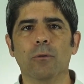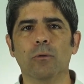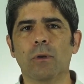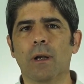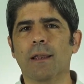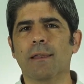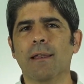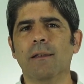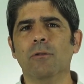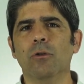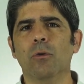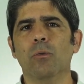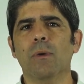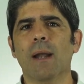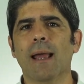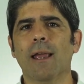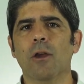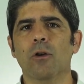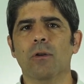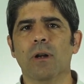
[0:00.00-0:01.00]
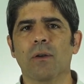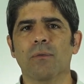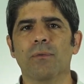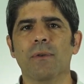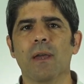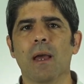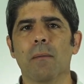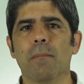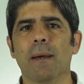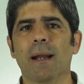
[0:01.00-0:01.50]
months.
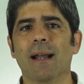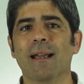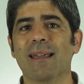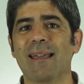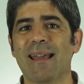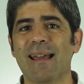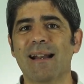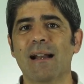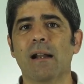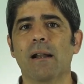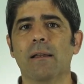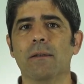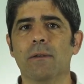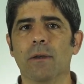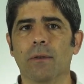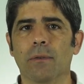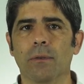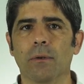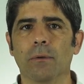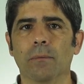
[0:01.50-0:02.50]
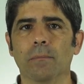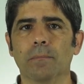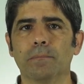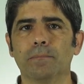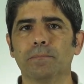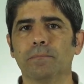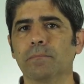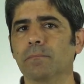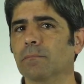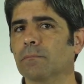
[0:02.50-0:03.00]
They are usually given under